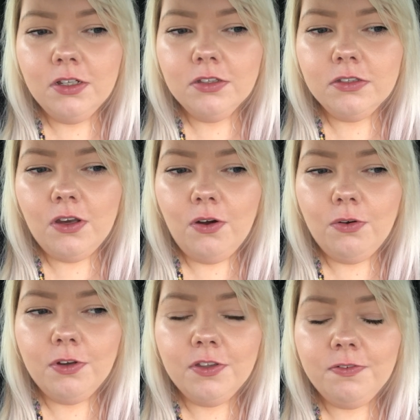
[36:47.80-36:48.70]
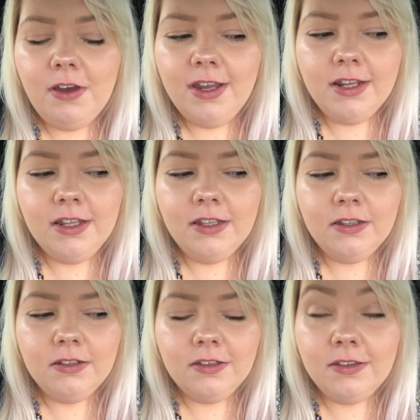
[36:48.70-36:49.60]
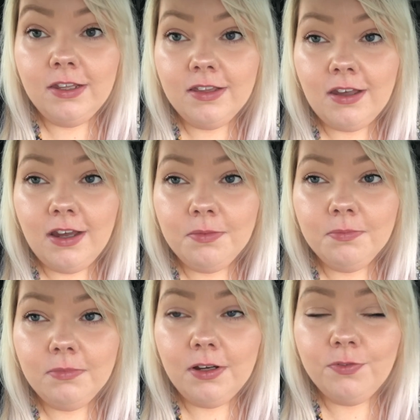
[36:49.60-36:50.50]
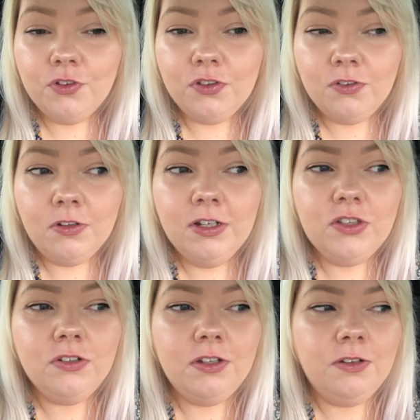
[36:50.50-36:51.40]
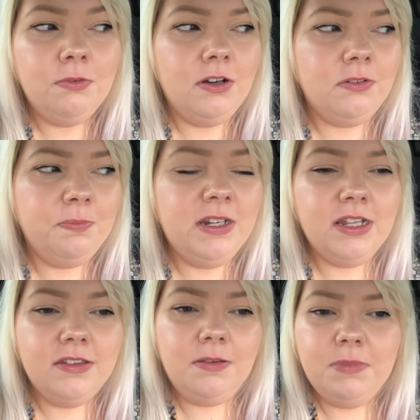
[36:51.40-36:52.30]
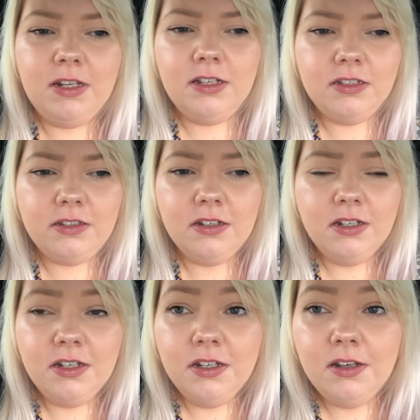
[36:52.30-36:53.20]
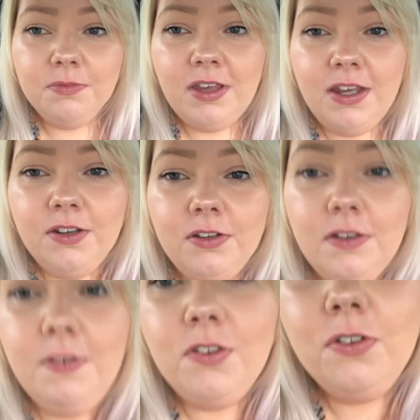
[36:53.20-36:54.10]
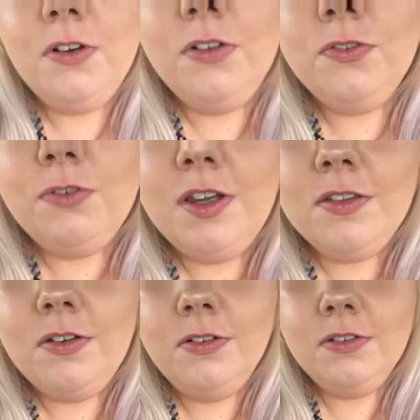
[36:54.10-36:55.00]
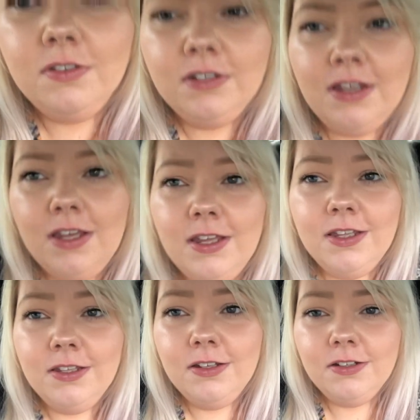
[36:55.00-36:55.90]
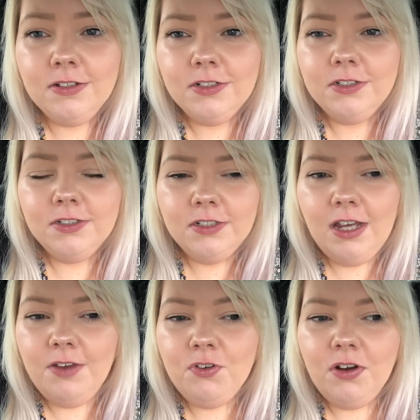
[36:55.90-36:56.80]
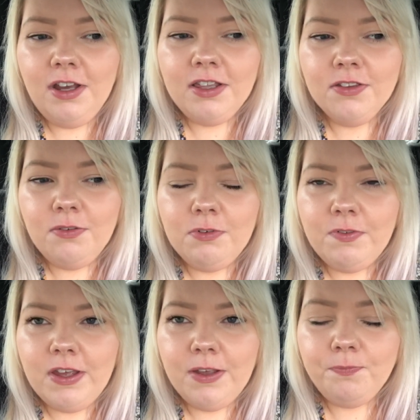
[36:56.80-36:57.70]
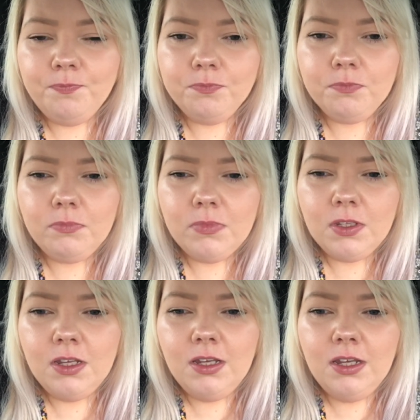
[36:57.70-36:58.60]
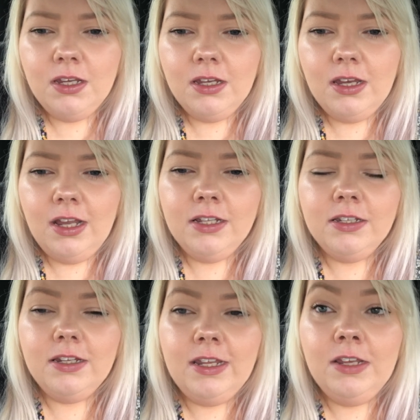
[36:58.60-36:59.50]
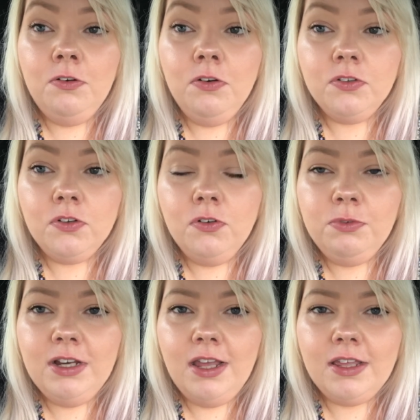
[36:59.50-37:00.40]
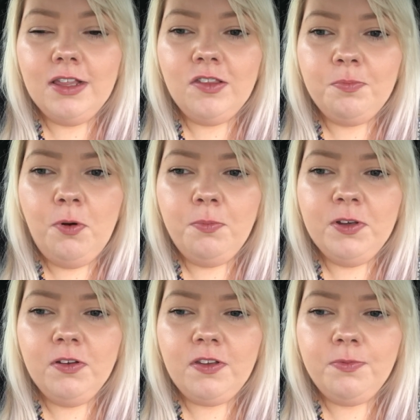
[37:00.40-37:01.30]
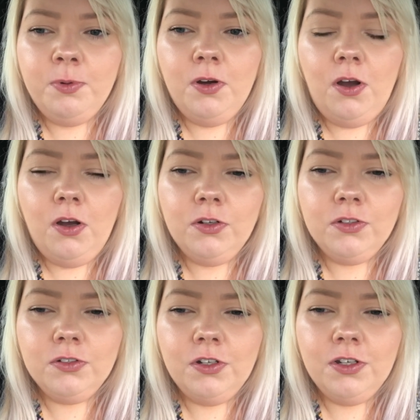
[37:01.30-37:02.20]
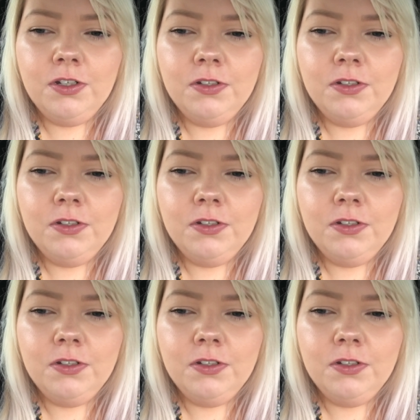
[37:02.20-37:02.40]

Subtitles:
So it's Friday, it's tea time. I've just literally, well, been here 10 minutes. I'm tired. I've actually got a dress on today. I've got leggings on with it, and it looks good with leggings, but because I've put on